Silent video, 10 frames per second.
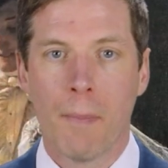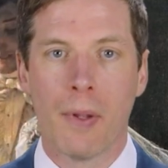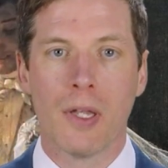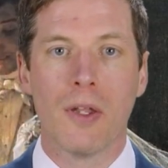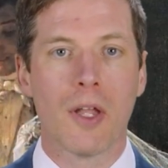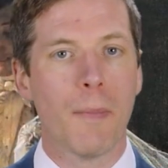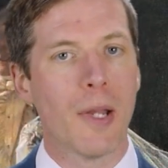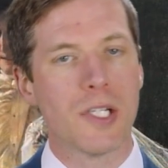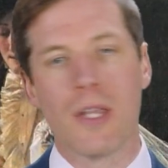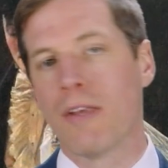But you can
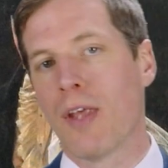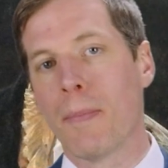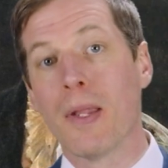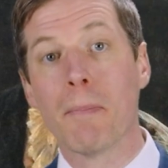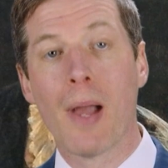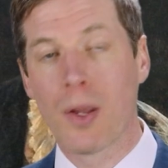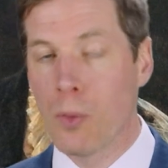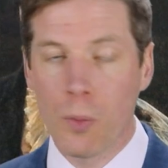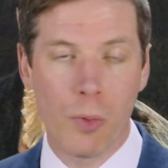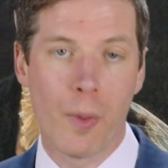imagine this happening back
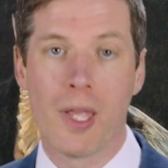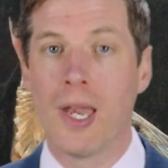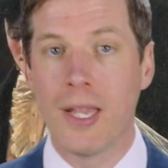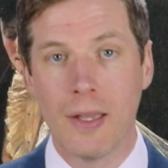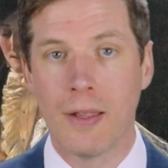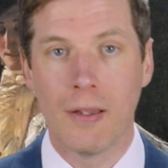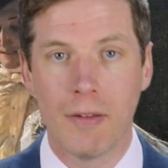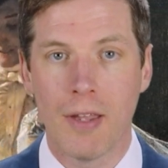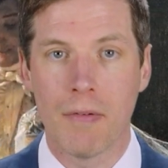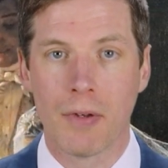all the way in
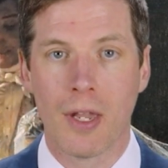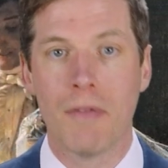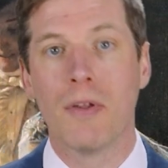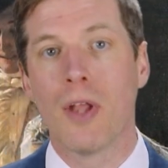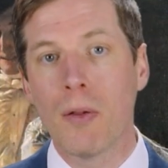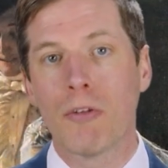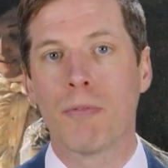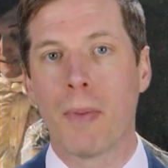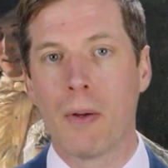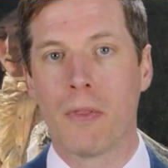1837. If you don't
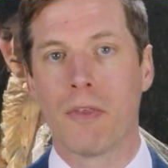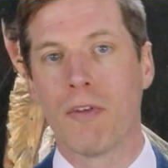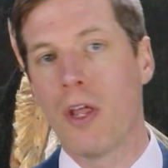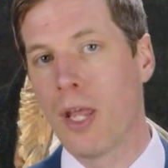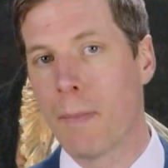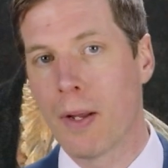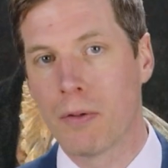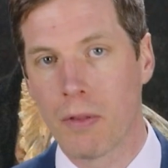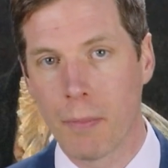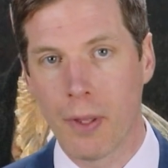spell the surname out
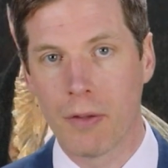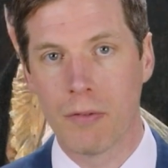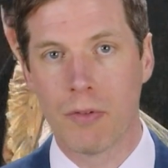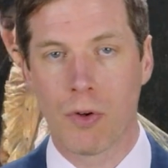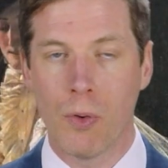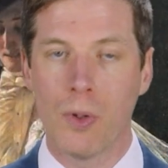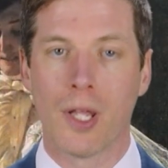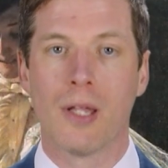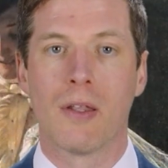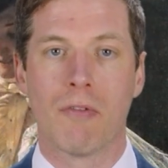to the person recording
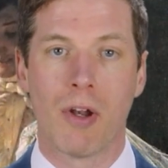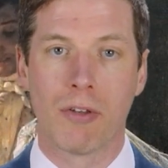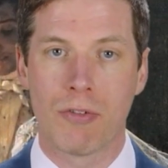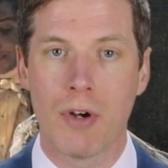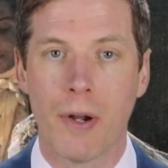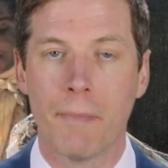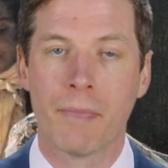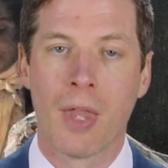it, the registrar,